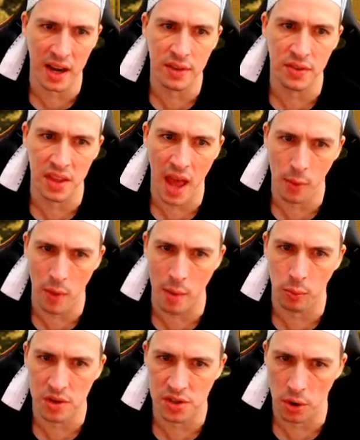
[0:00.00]
even that one
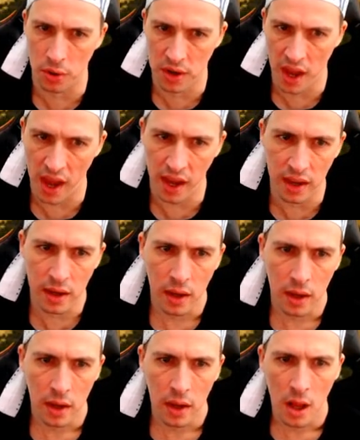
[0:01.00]
was okay.
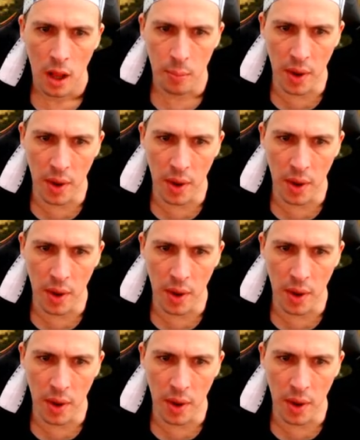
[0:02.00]
But